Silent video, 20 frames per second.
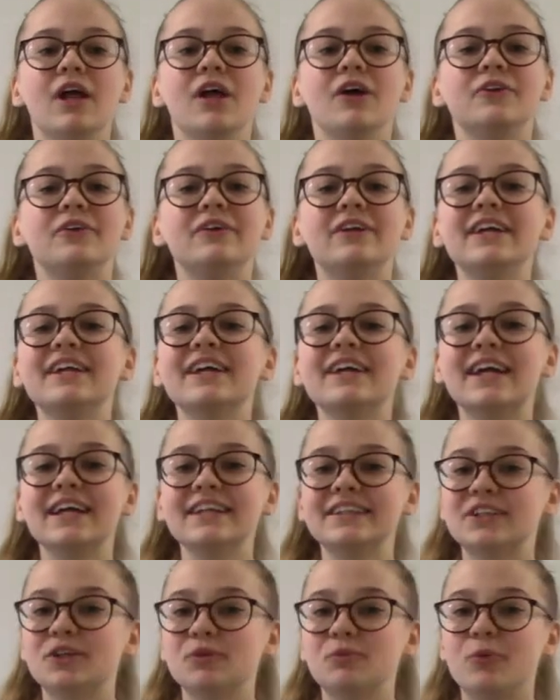You lean
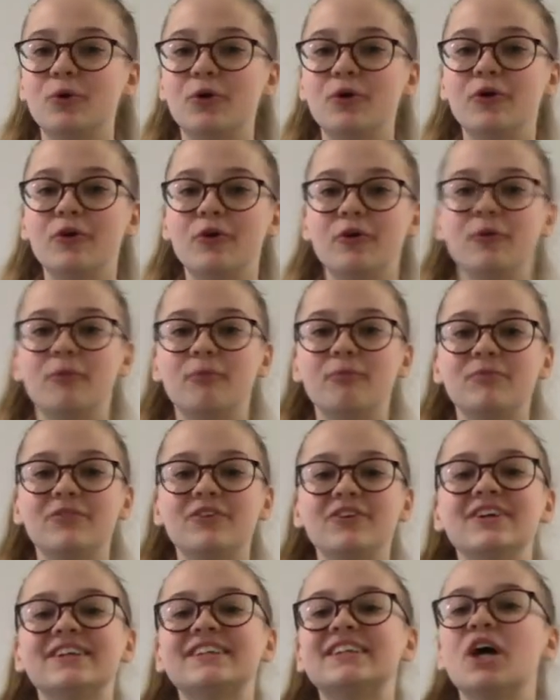against the wall,
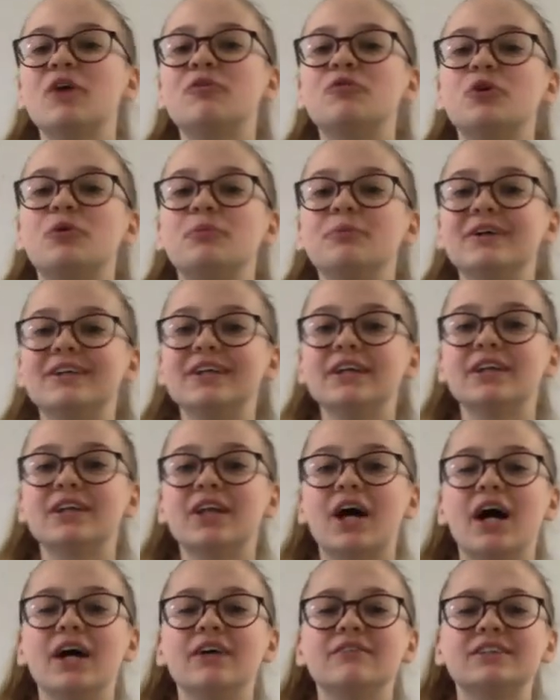your several million
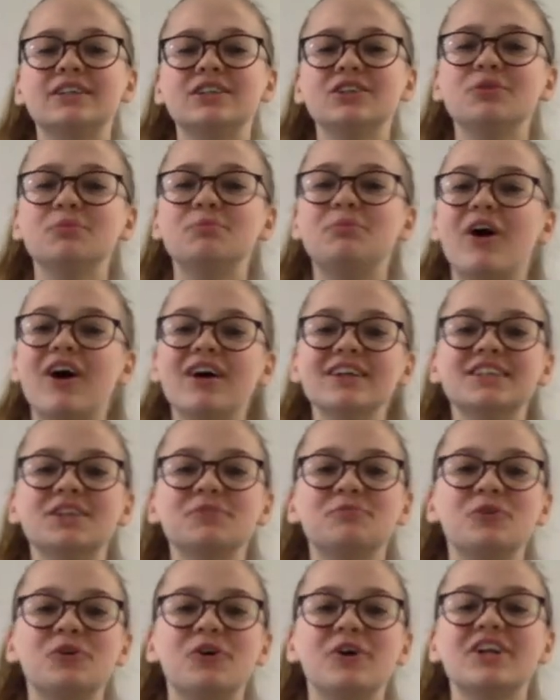lives still
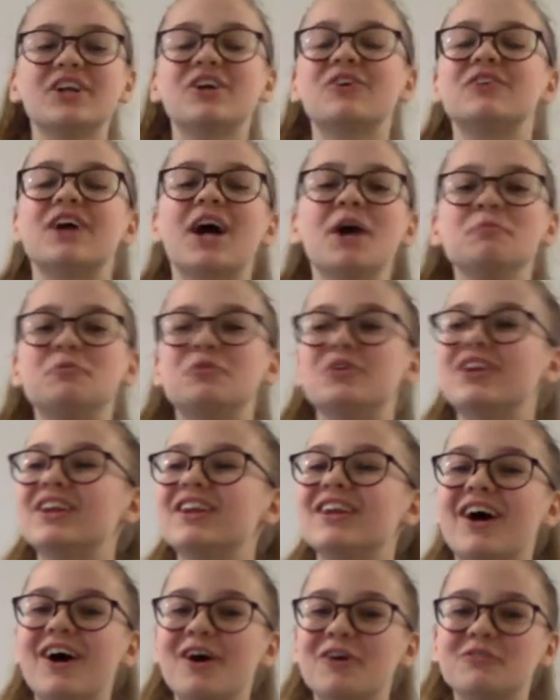possible and crammed with
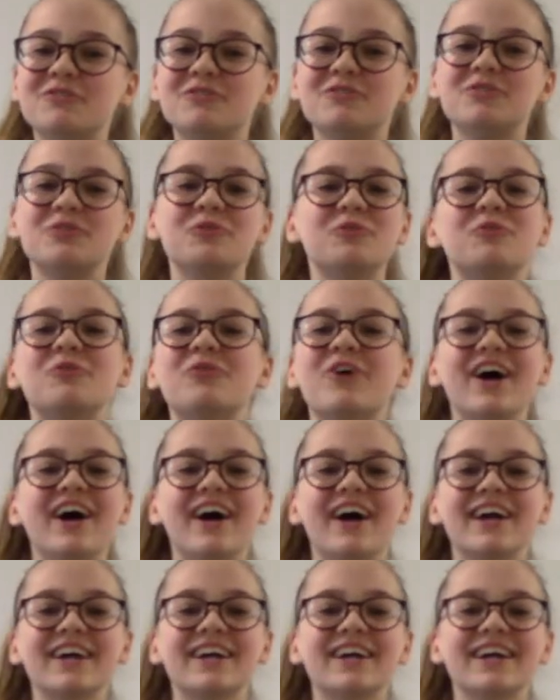love,
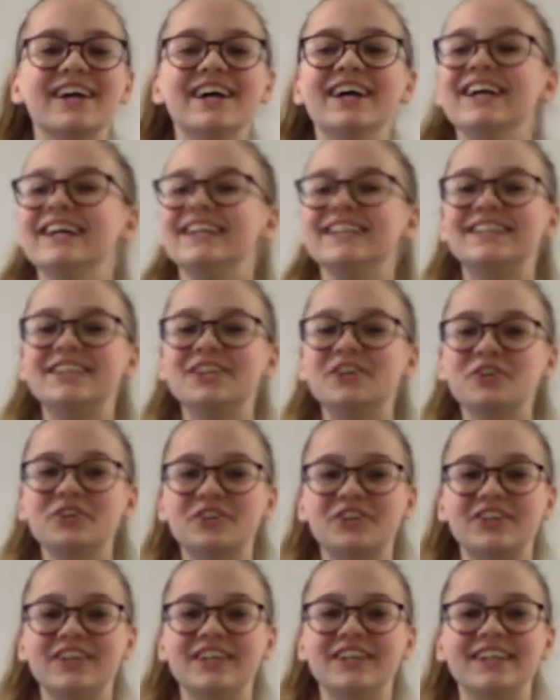work,
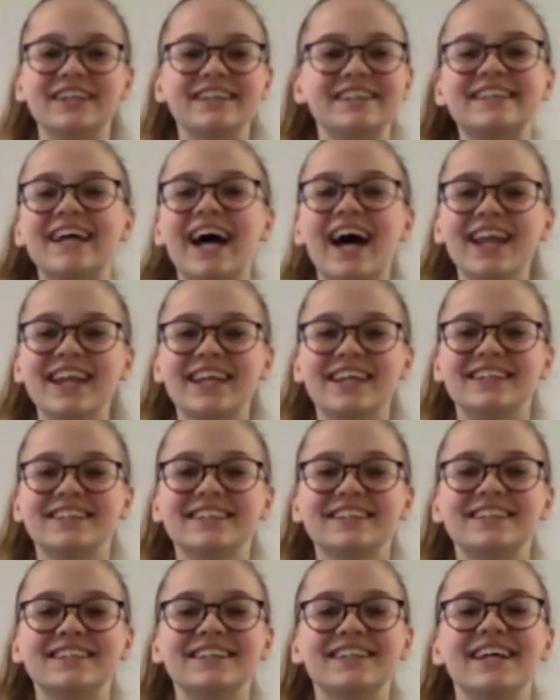children,
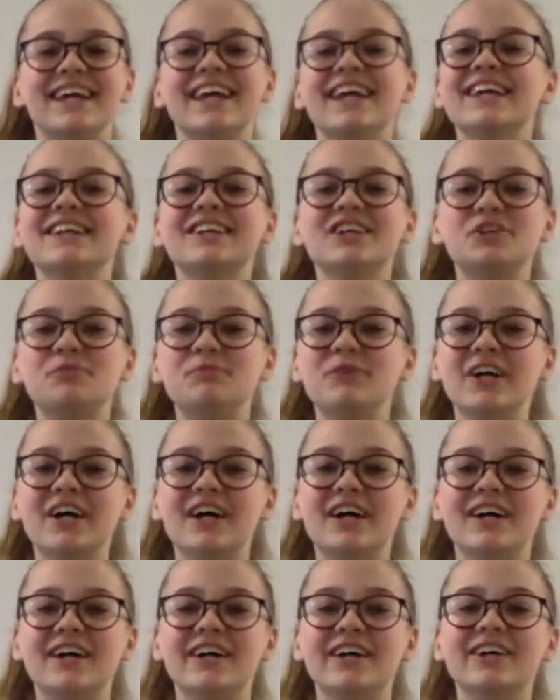talent, English
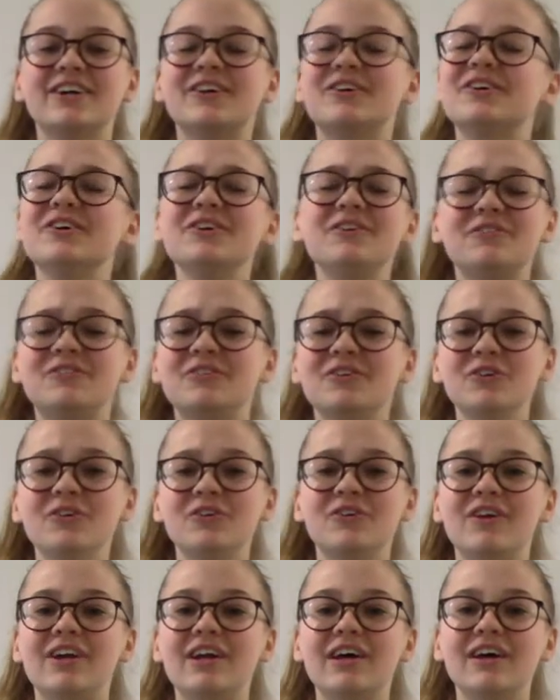beer, good
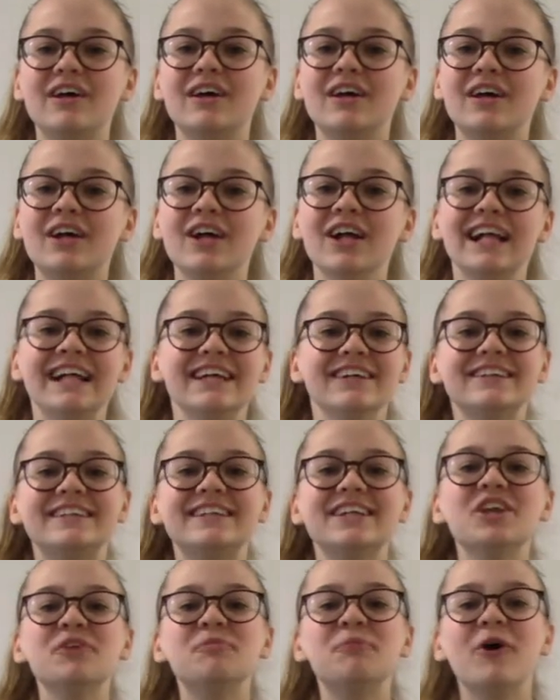food. You
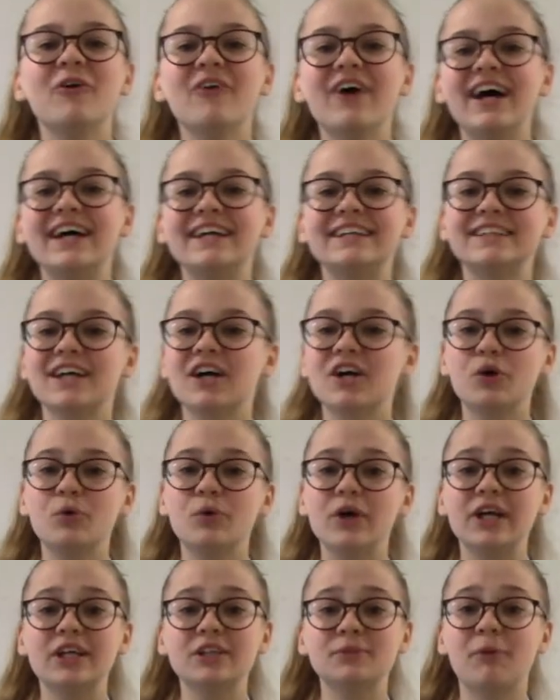see the poet tuck
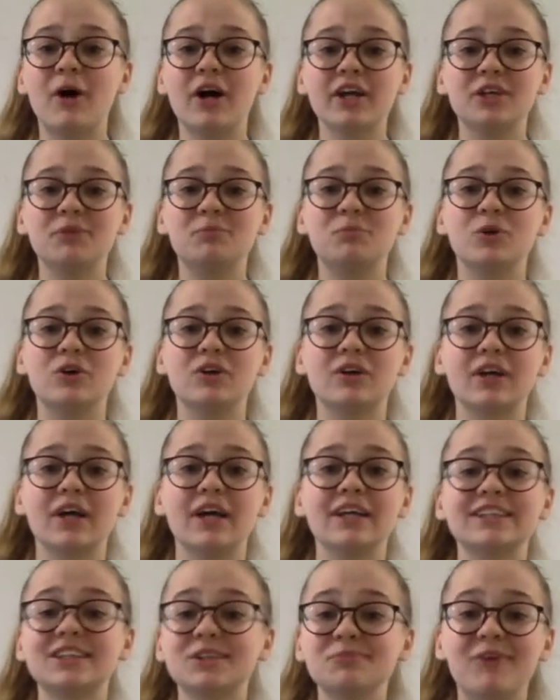away his pocketbook
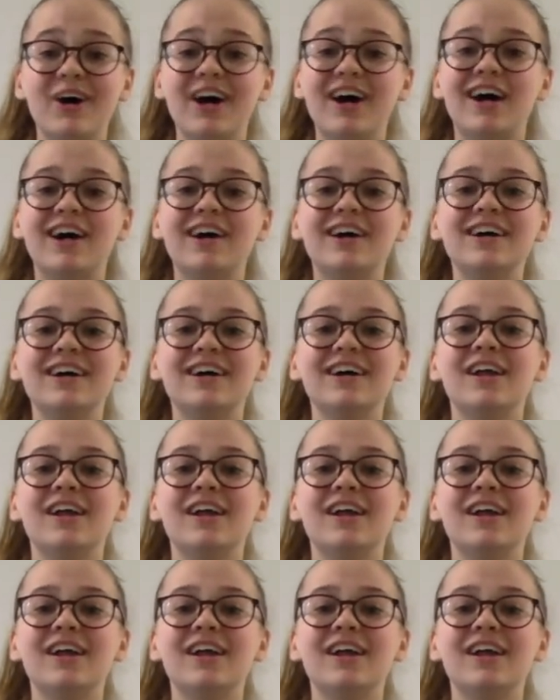and smile.